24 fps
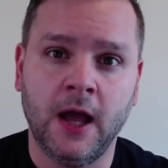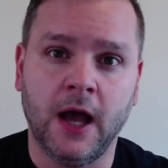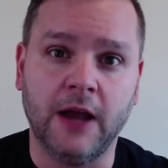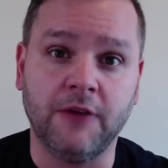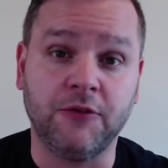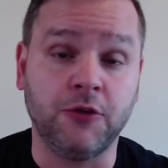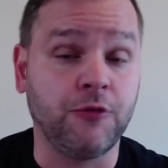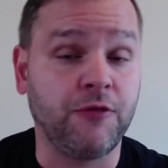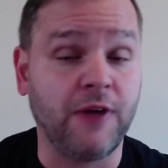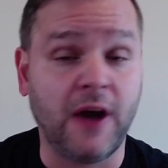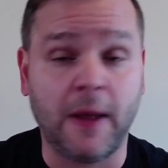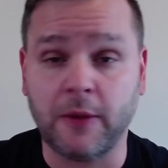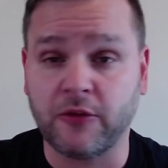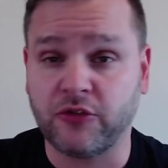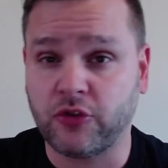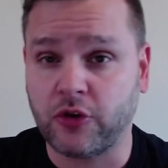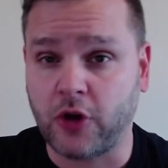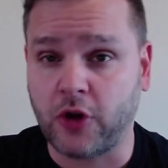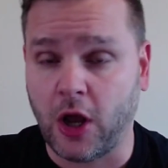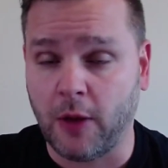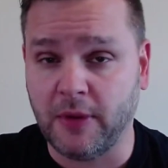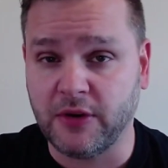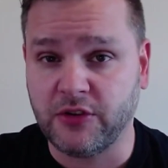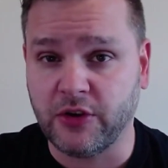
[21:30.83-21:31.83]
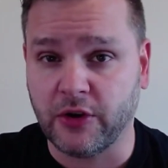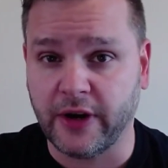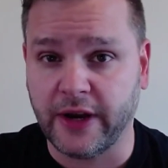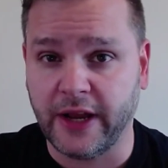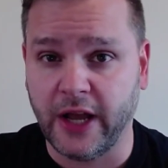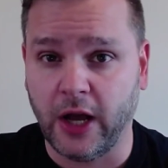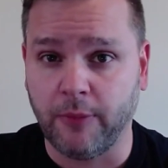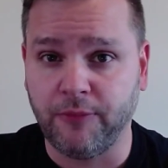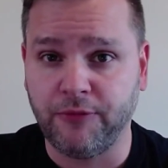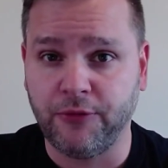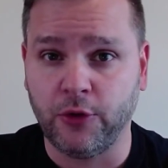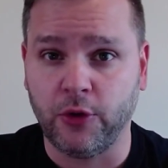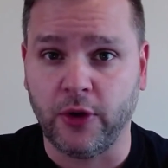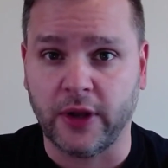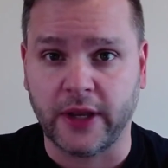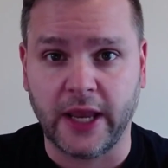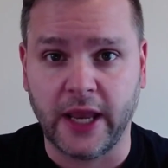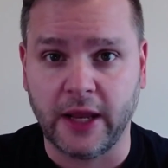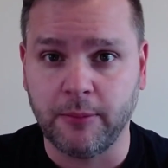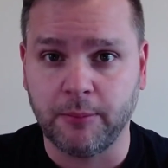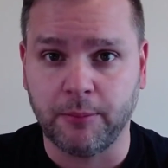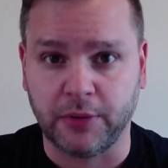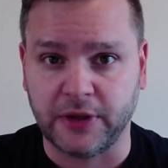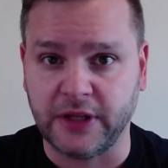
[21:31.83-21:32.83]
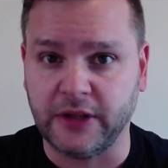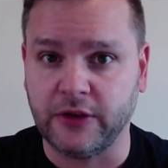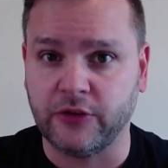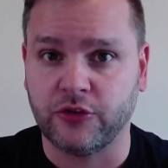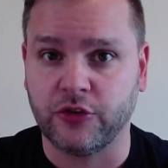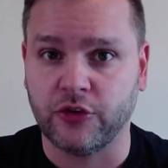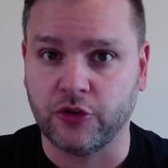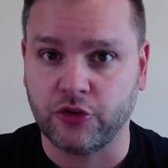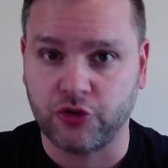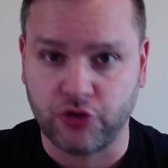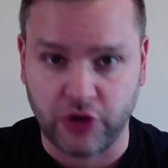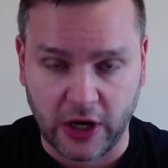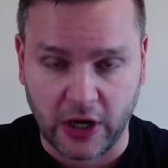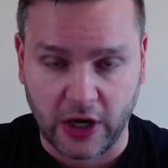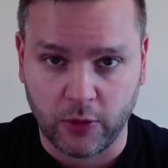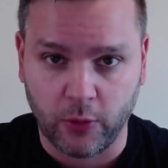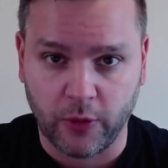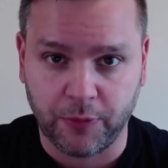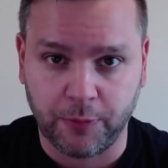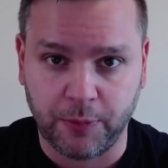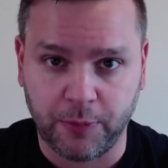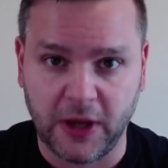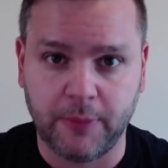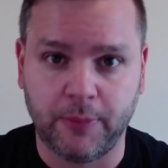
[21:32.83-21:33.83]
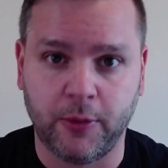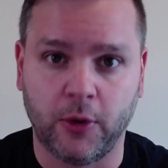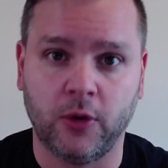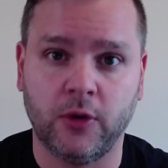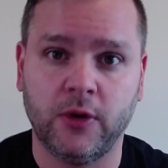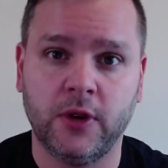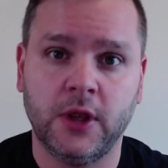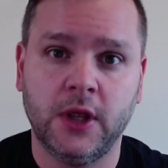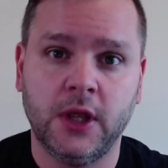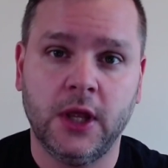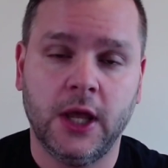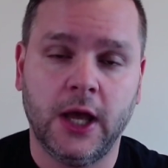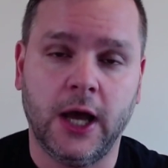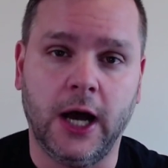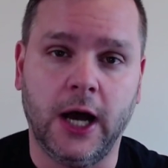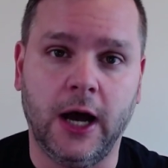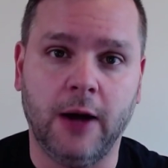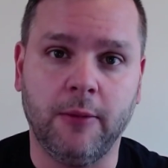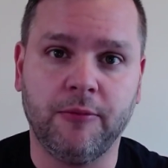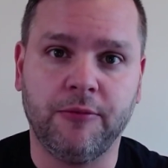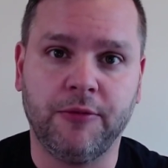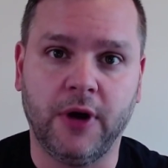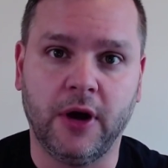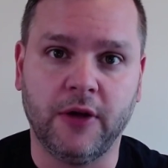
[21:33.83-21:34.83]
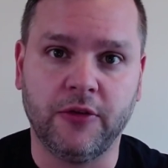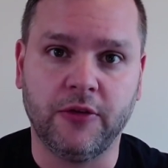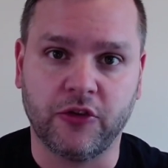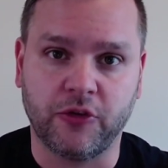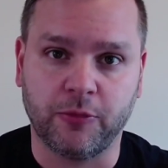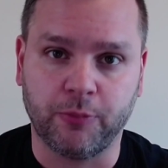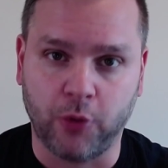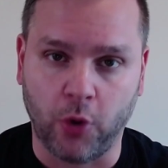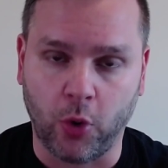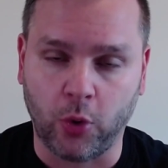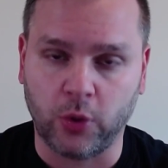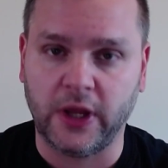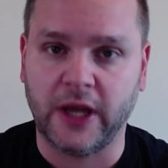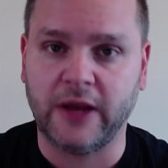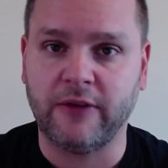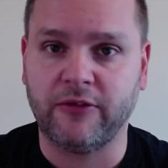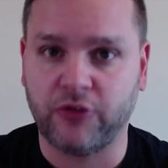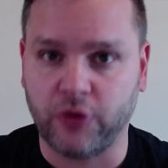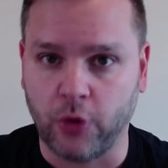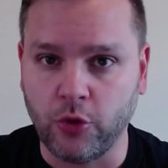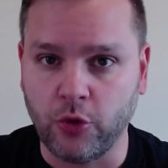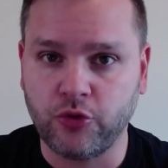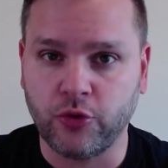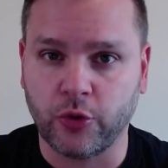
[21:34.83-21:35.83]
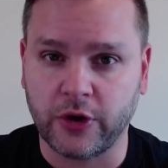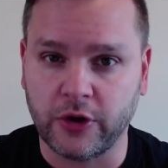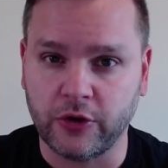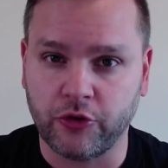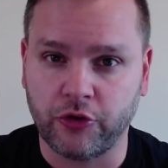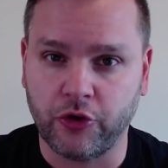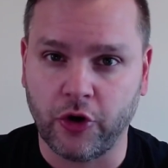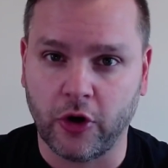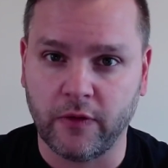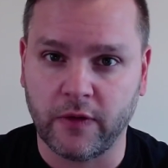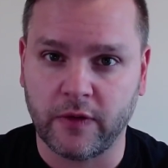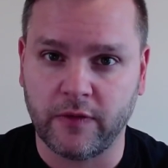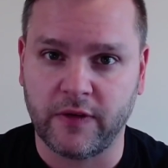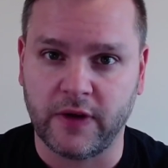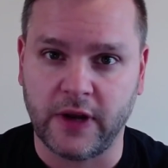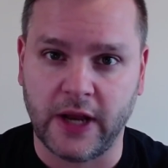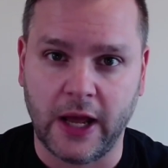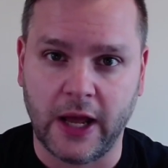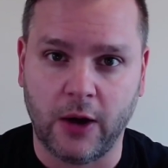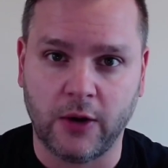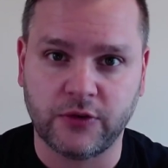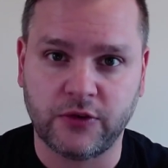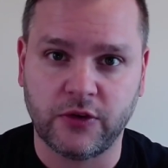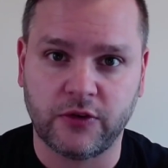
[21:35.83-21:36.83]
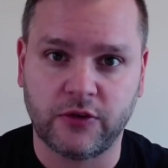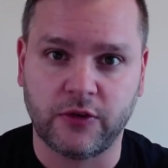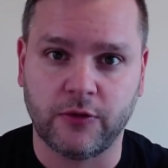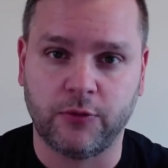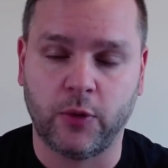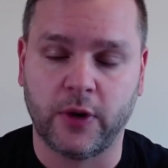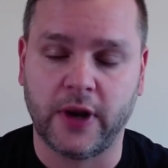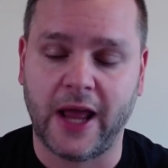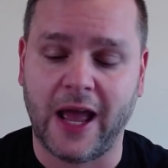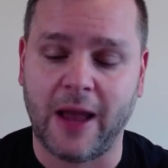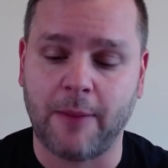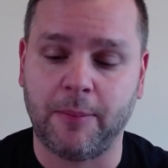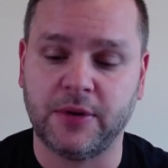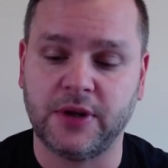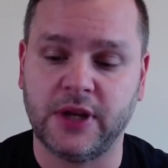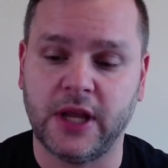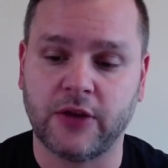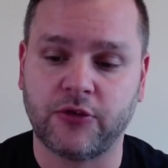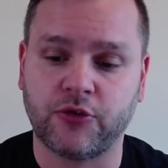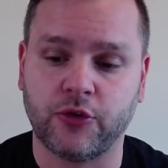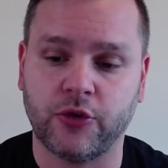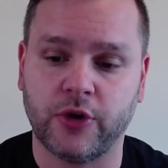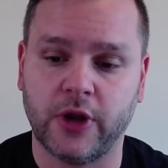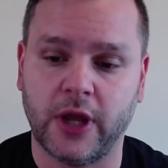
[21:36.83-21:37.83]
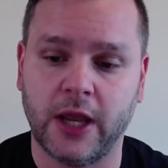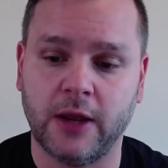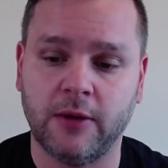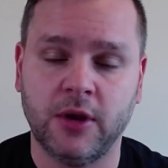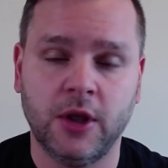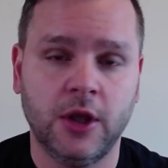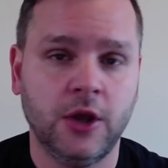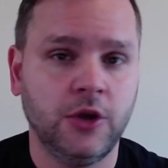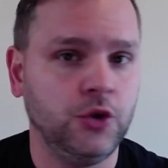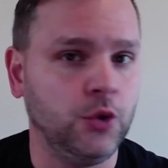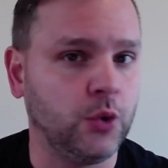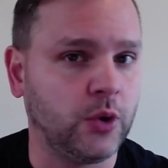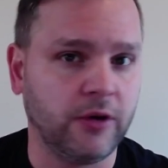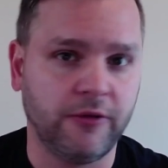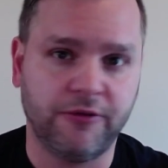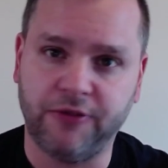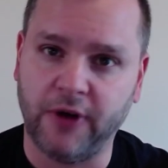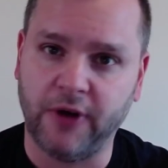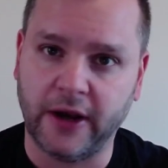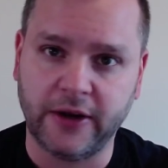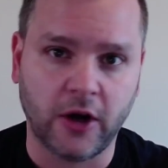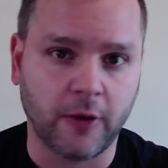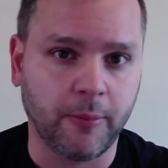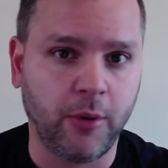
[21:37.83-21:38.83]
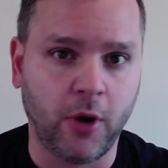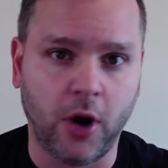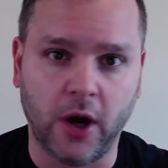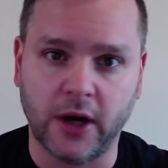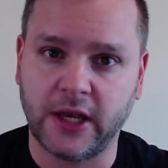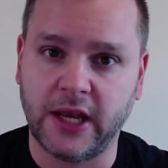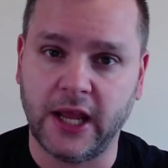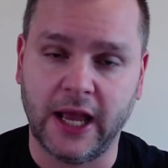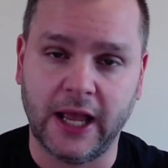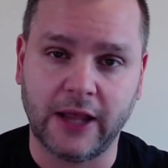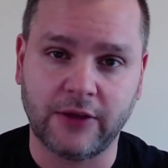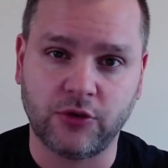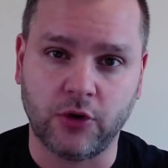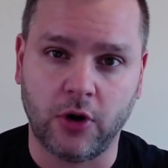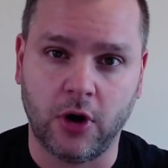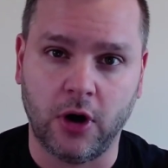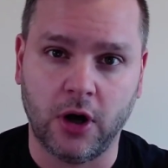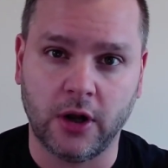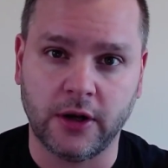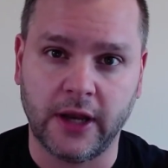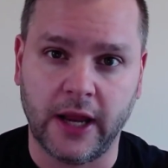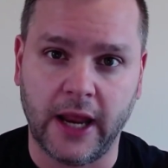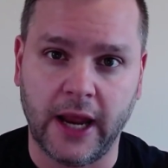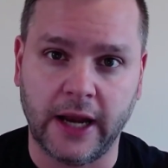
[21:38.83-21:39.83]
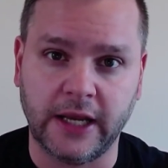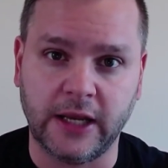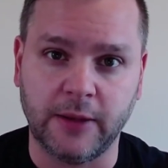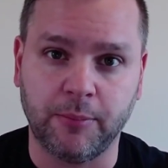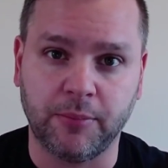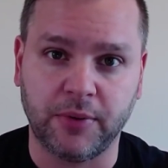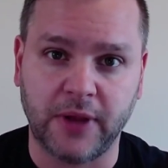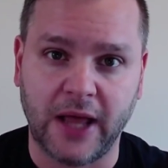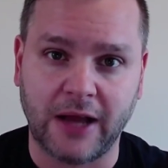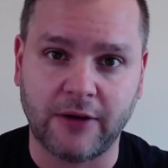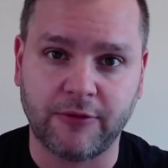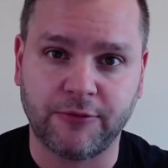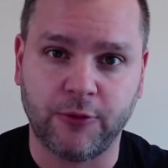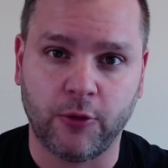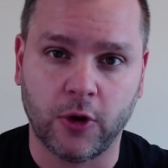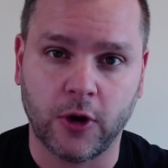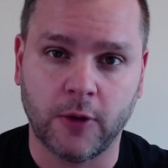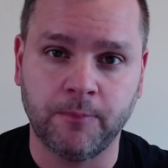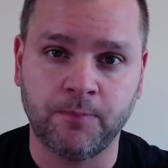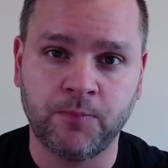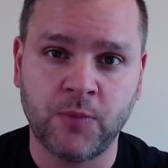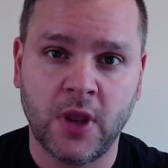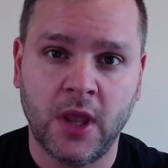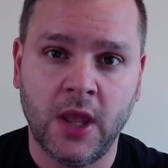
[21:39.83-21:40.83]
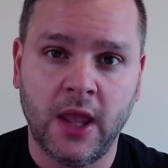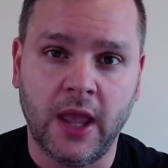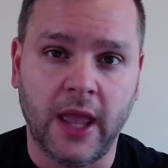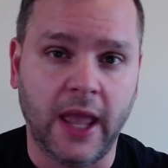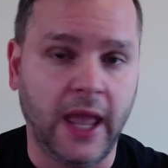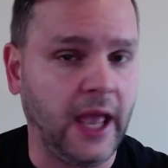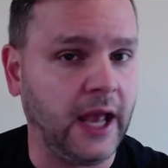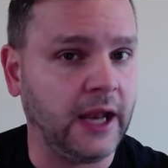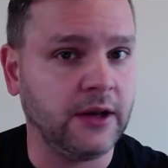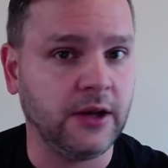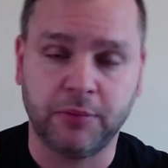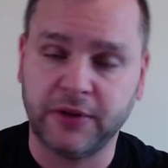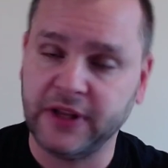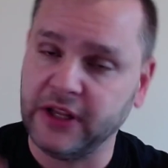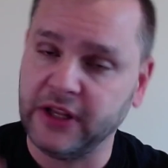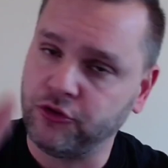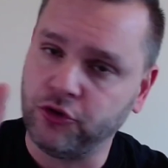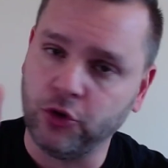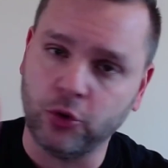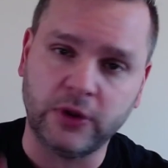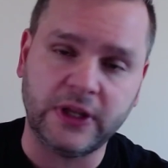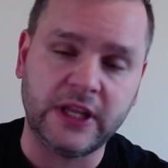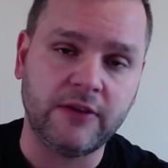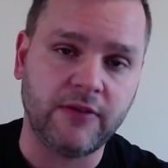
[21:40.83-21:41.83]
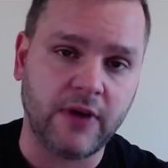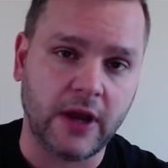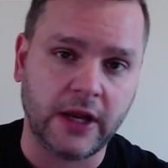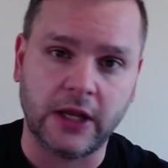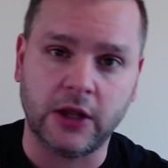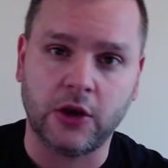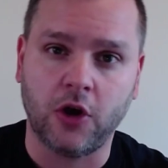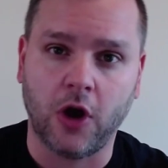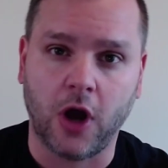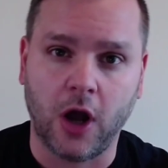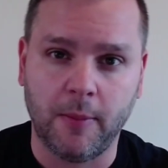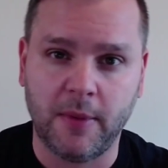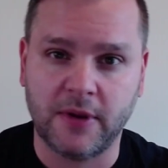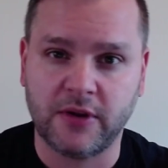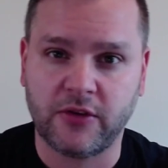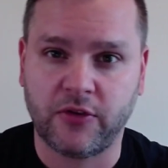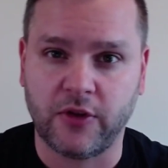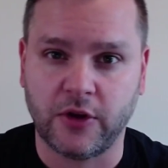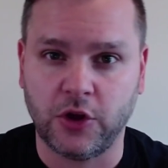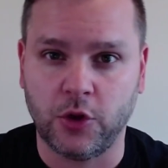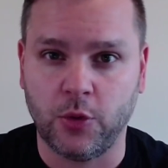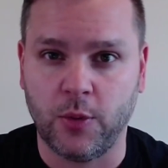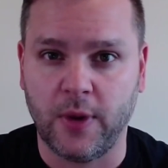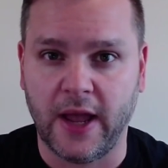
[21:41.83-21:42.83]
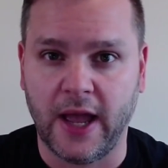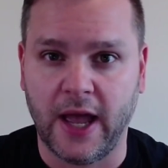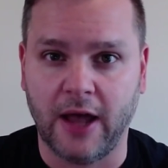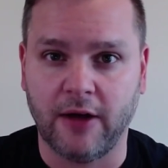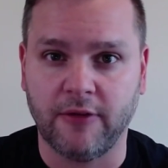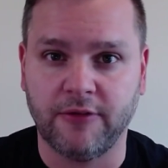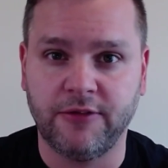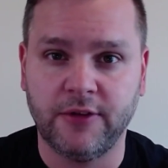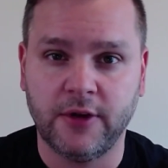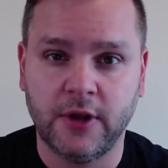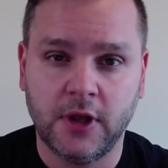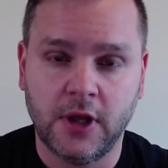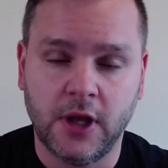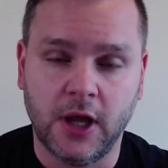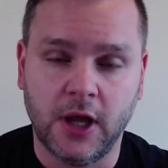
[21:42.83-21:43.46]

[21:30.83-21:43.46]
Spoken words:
If you found this commentary helpful, again, please share it with people. This pro-life social conservative analysis of what happened yesterday. You can find our podcast on any platform. And please do leave any comments that you have